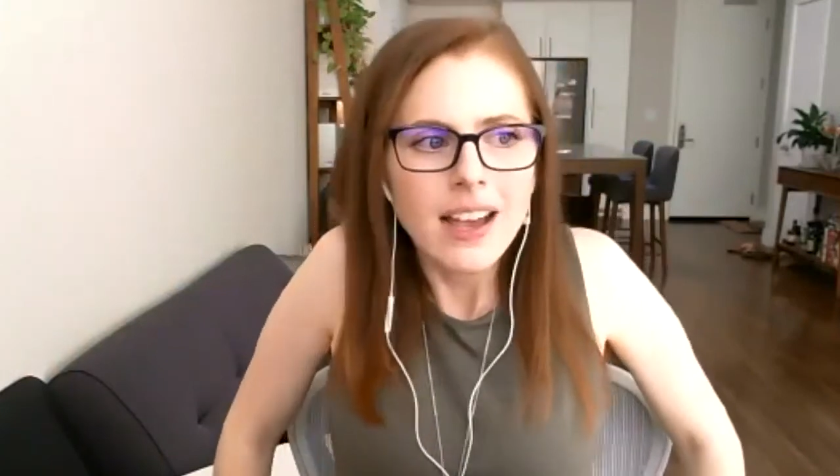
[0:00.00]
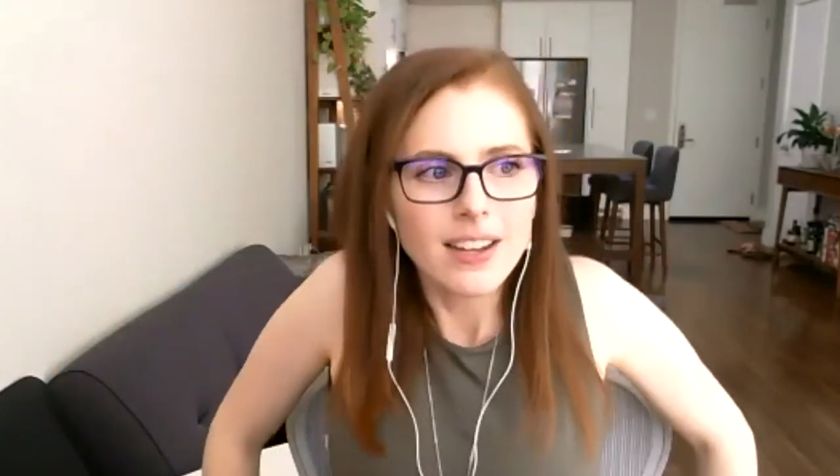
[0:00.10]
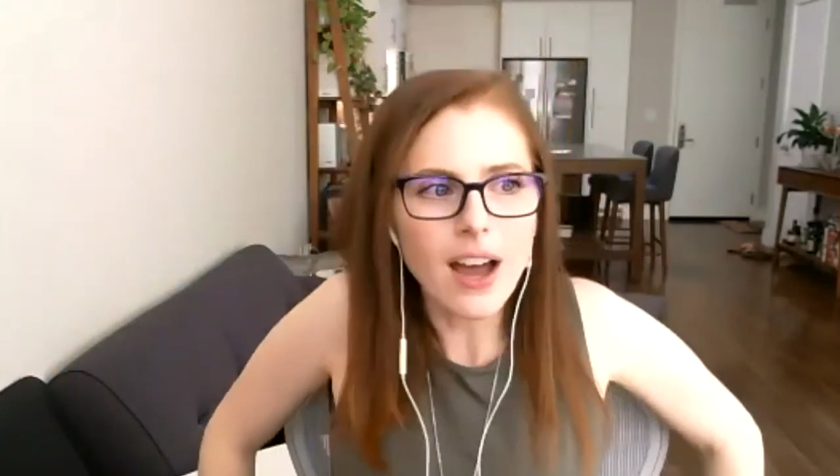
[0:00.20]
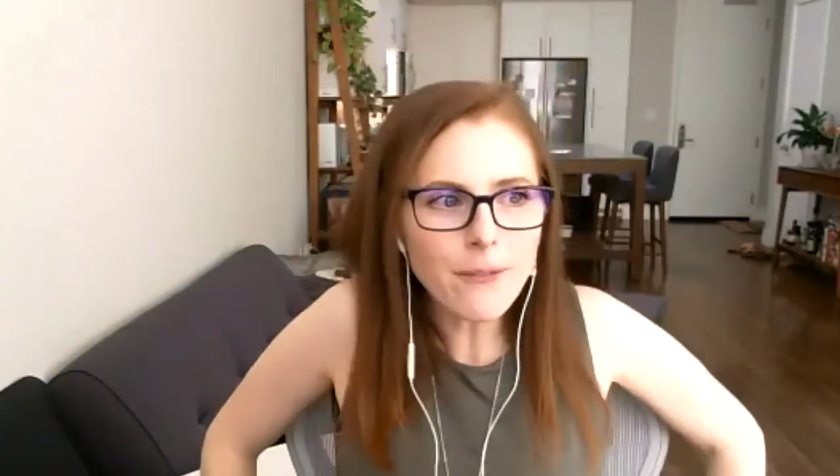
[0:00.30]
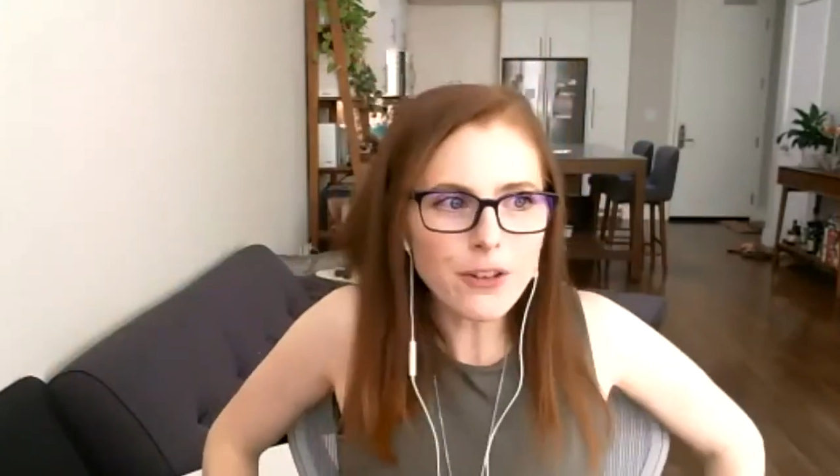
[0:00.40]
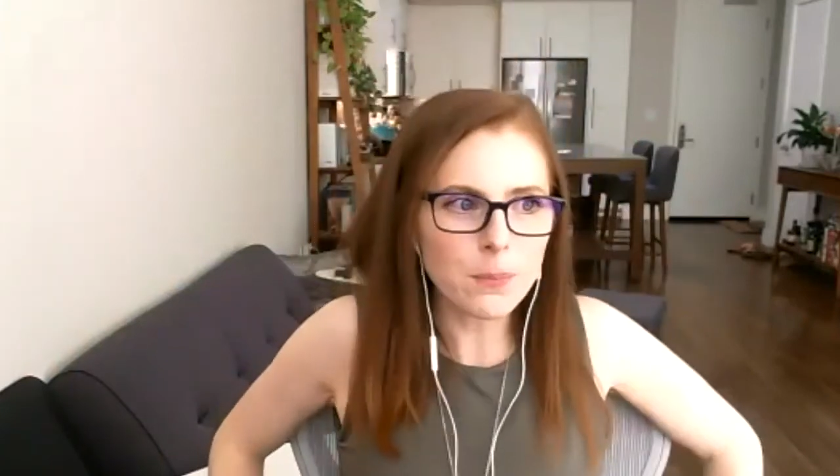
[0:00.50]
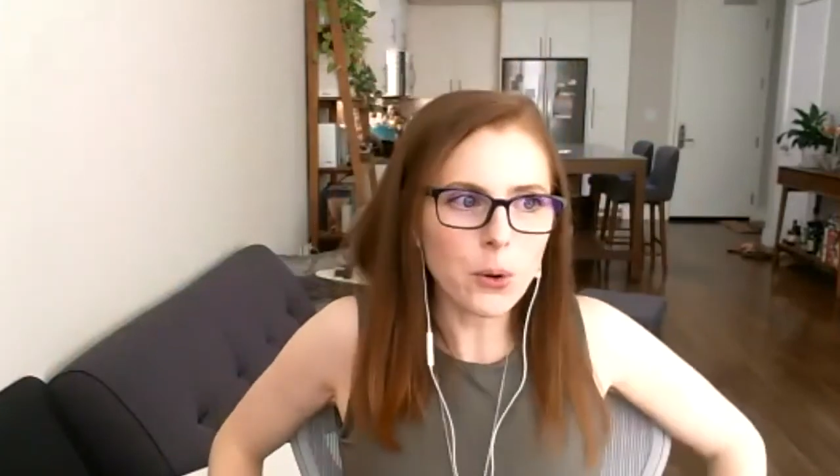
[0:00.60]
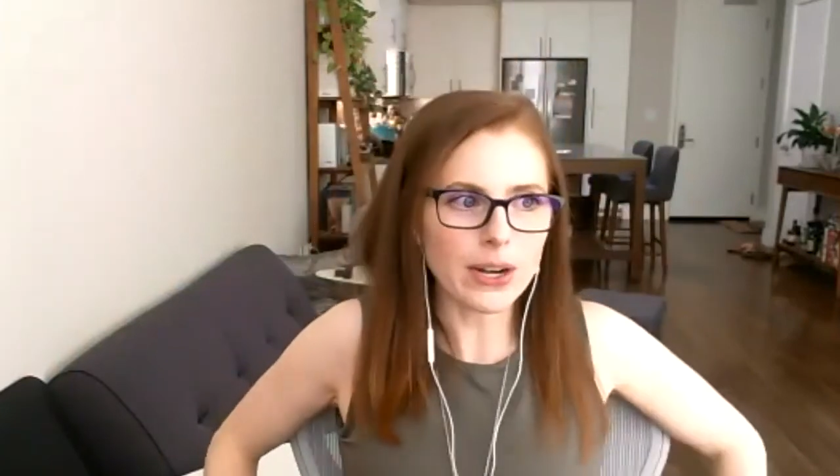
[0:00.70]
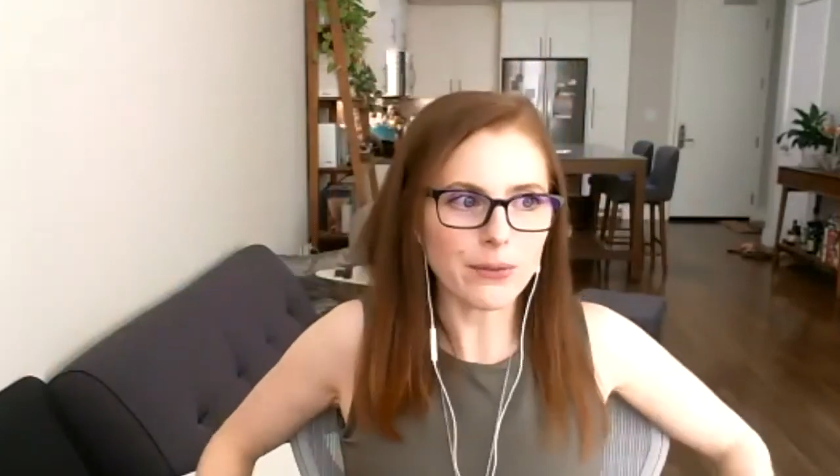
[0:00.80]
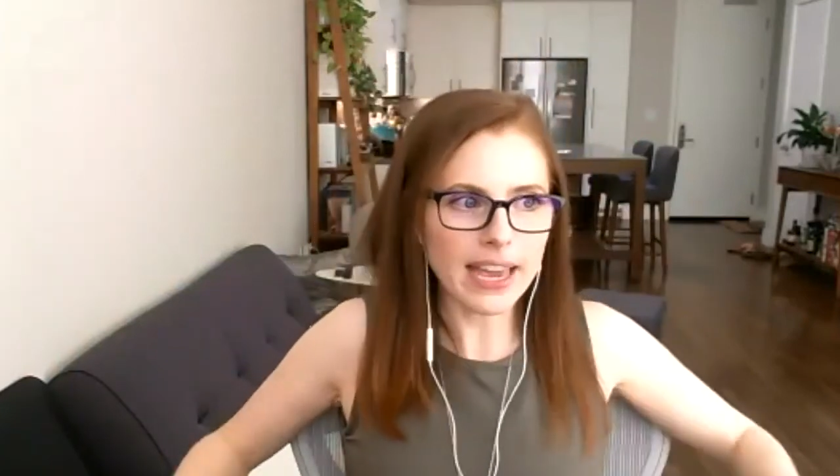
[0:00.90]
not for the
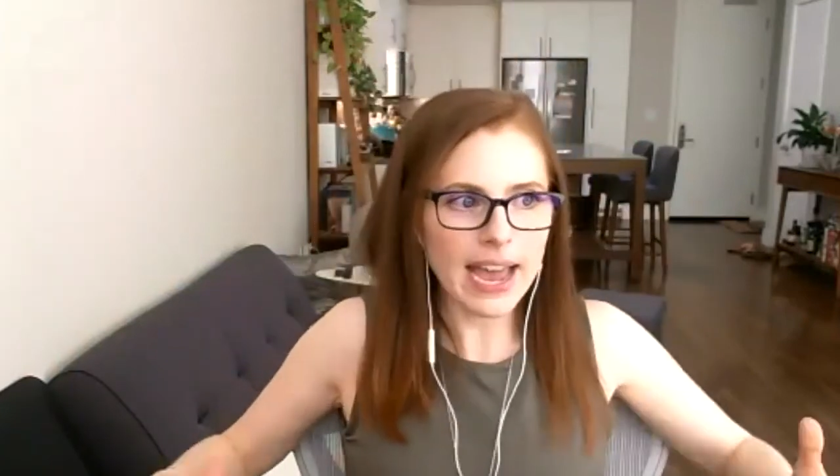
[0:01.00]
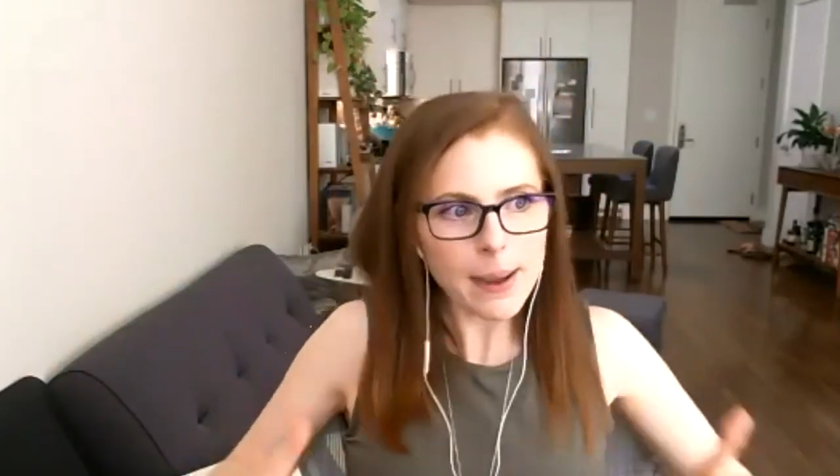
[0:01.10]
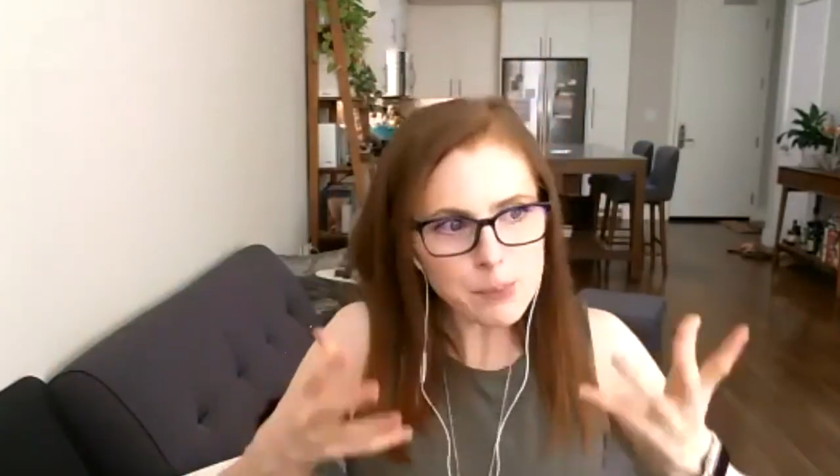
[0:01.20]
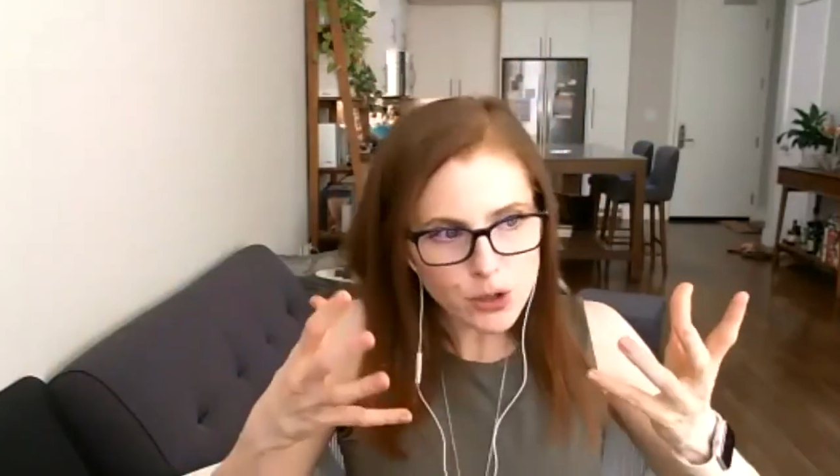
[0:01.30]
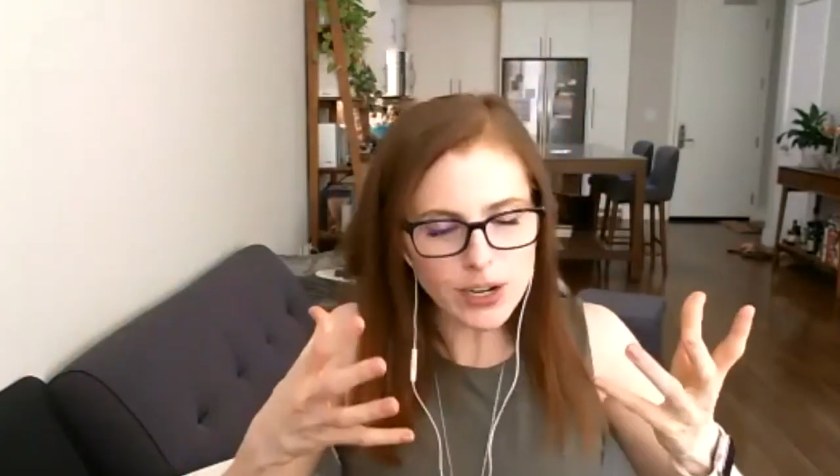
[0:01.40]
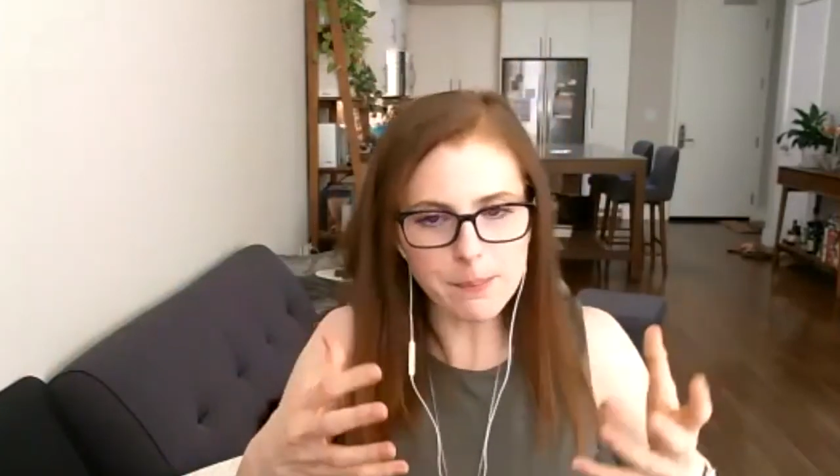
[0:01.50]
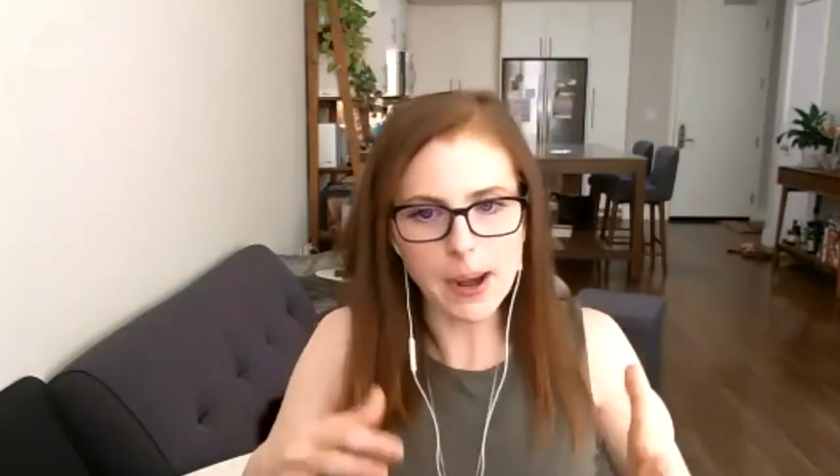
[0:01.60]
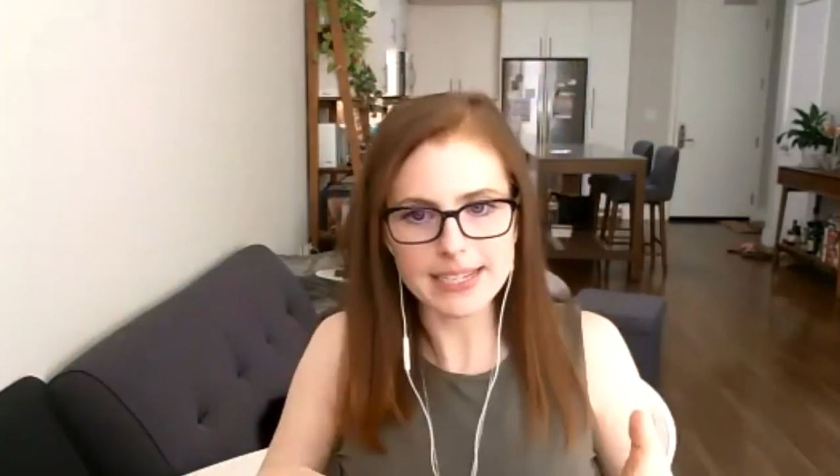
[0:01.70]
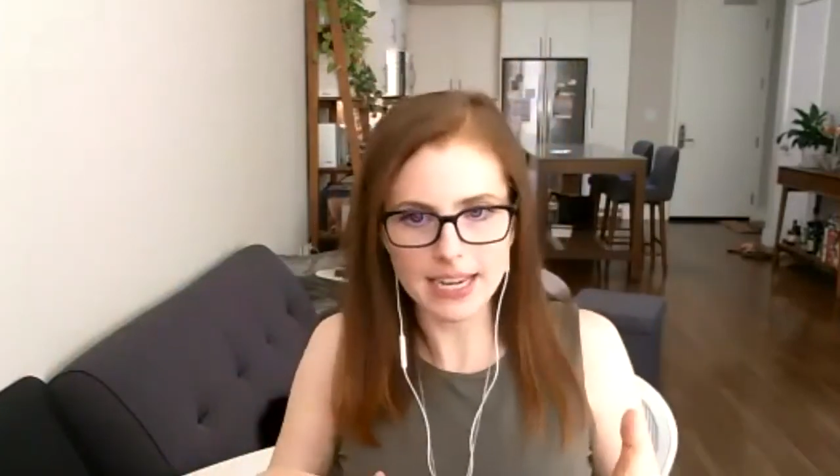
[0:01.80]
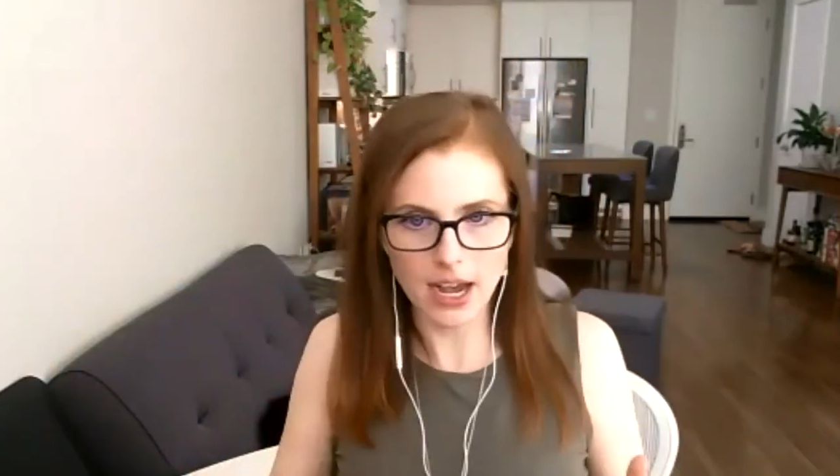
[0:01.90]
point of capturing
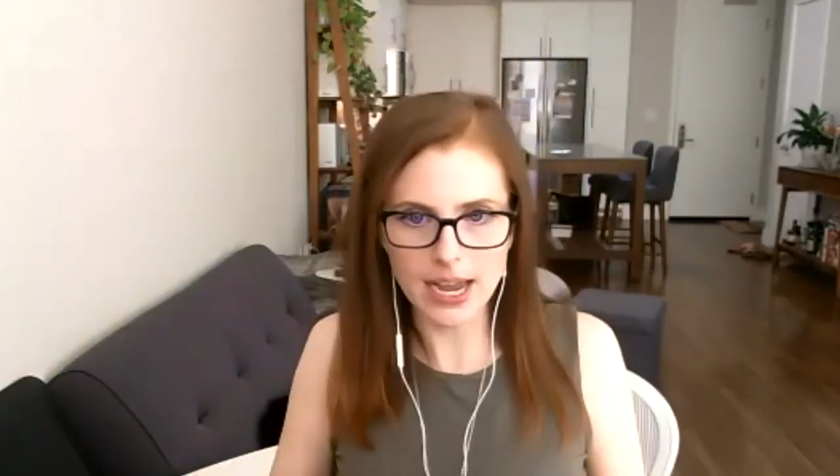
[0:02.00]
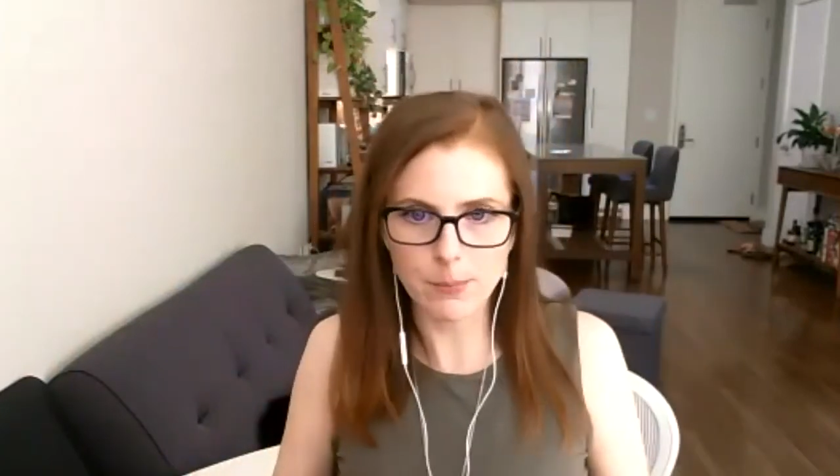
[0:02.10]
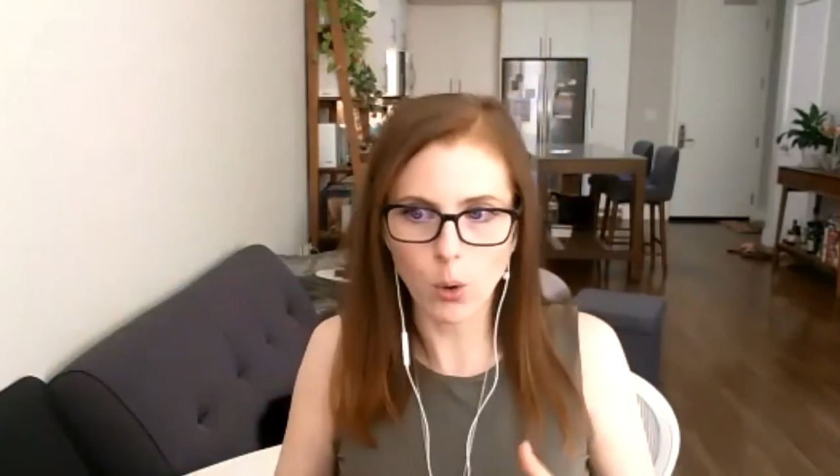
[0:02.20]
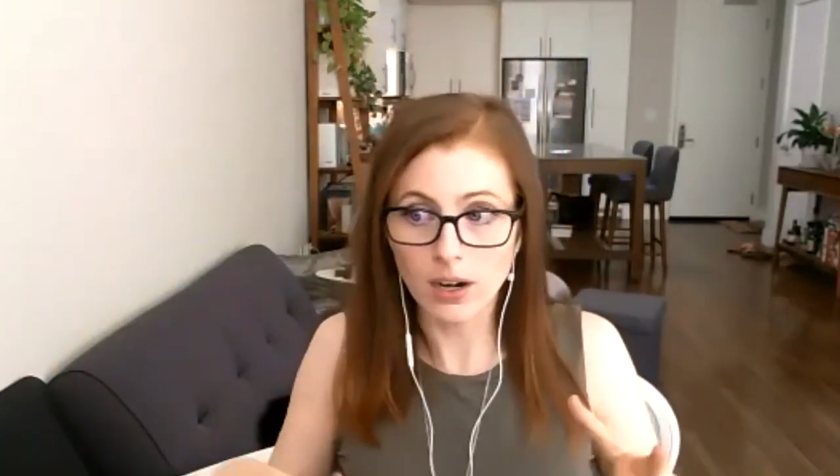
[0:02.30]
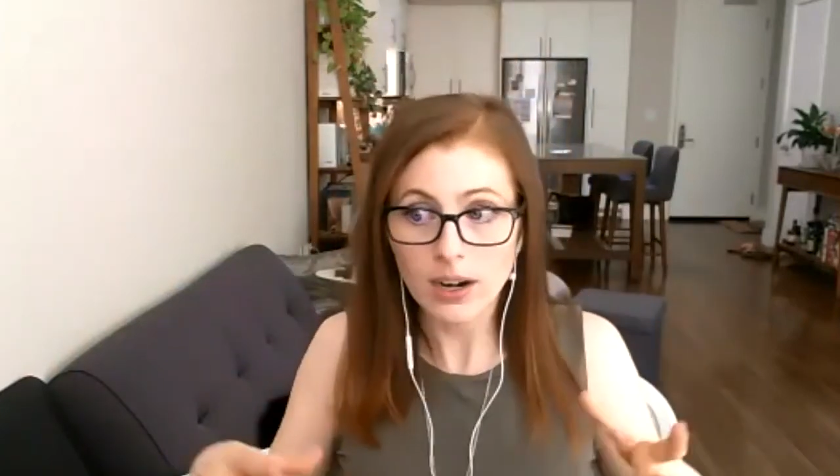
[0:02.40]
my time or